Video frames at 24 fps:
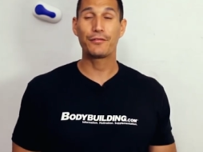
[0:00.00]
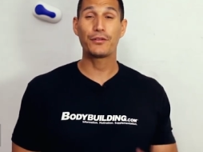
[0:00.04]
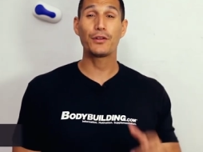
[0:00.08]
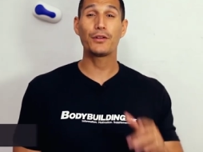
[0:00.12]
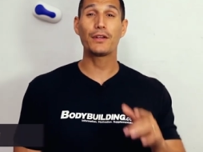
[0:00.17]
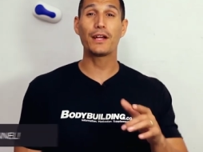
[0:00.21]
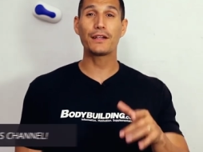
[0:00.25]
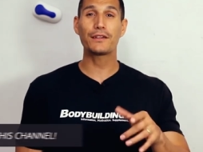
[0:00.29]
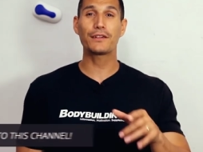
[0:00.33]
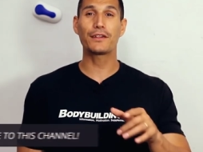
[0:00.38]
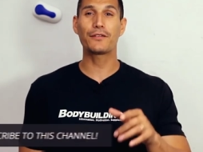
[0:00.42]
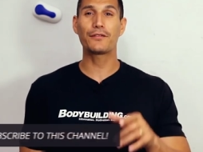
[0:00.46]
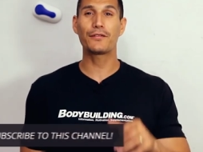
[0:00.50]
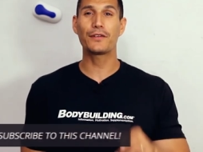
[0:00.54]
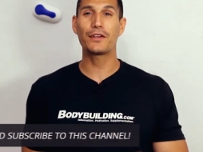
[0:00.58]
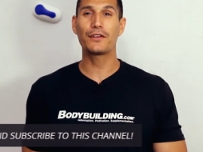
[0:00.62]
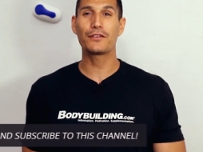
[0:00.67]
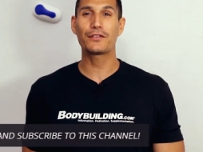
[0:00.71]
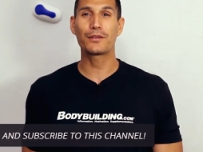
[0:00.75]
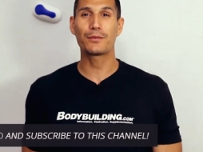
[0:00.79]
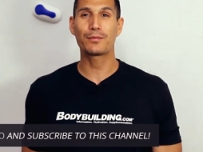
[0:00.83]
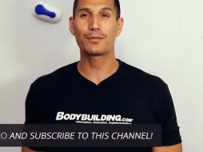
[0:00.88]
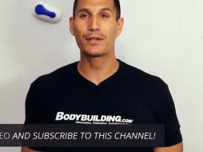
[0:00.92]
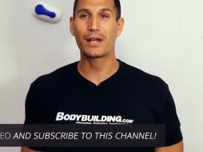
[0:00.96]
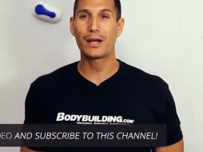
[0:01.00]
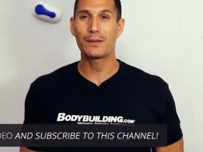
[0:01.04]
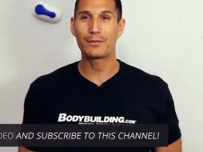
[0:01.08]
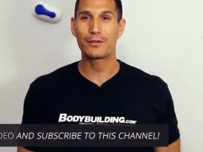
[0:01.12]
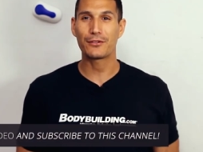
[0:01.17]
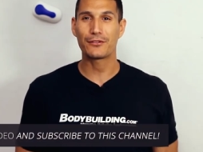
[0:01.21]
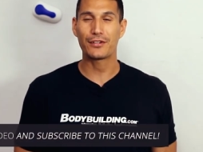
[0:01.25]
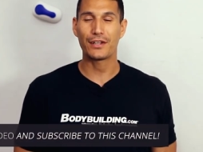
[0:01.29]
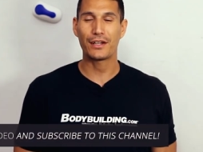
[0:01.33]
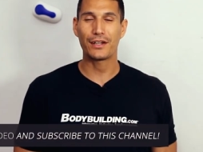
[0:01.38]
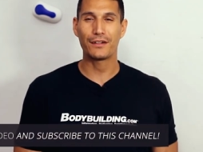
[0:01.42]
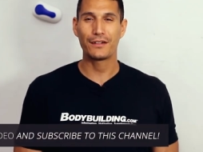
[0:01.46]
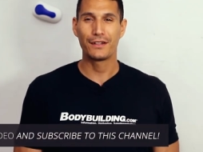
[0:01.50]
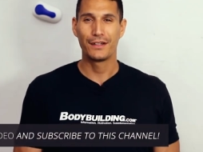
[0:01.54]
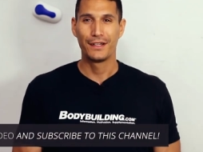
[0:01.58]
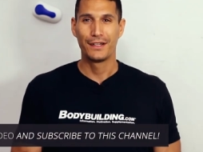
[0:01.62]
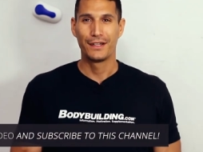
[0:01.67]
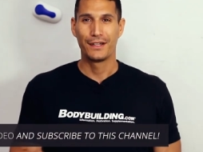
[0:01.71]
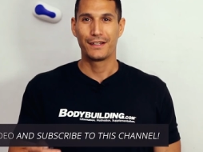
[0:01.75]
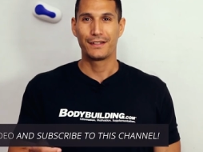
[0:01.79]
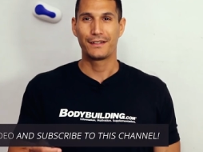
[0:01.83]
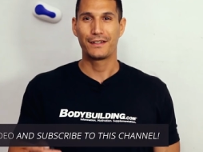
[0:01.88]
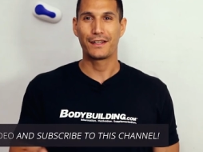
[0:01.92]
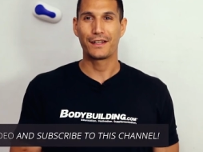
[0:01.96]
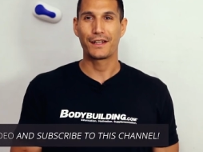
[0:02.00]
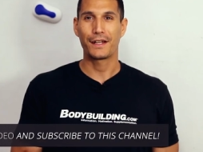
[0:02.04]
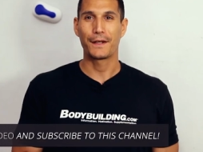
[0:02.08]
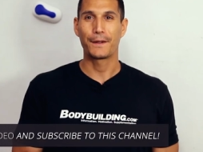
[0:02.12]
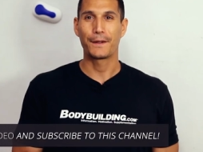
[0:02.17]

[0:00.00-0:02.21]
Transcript: If you like this video, subscribe to the channel. Take